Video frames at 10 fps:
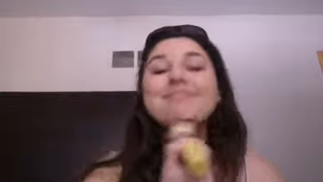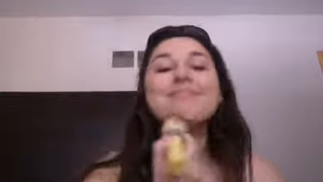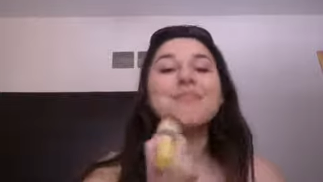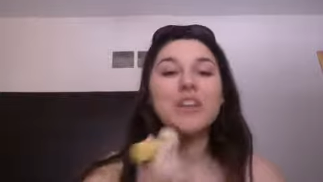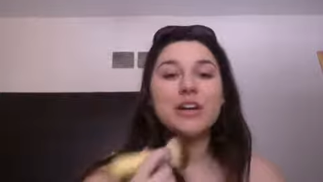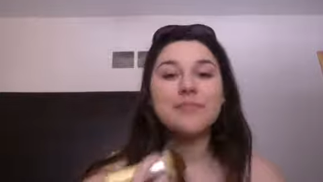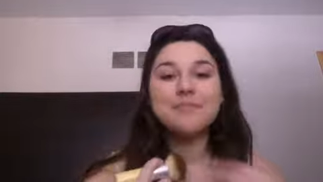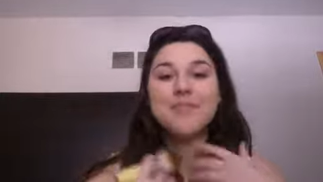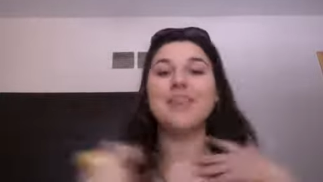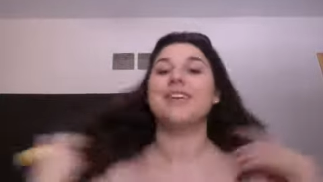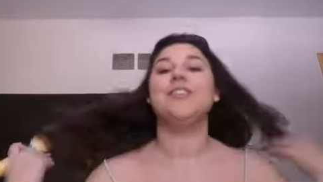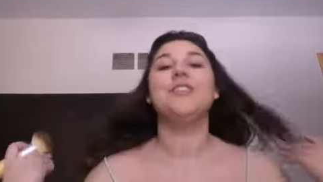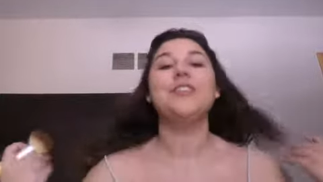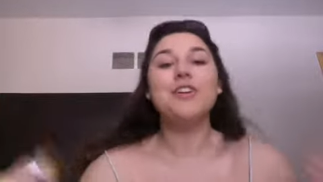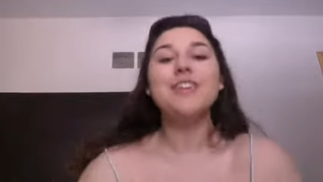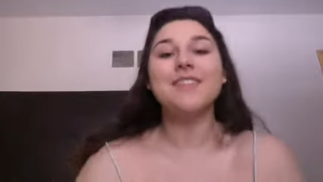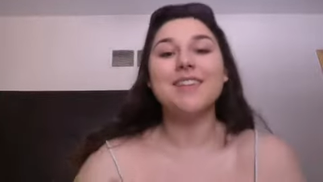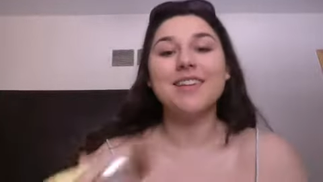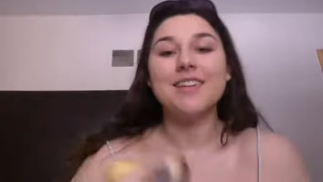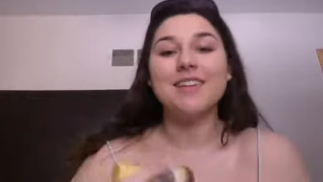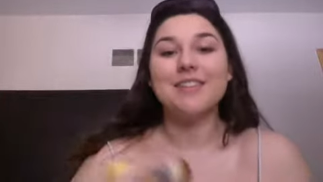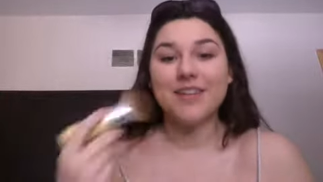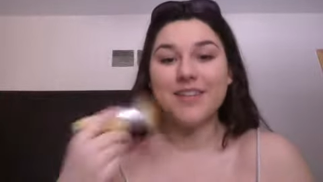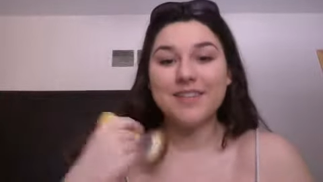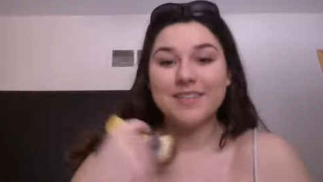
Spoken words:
sorry, you can already see the difference.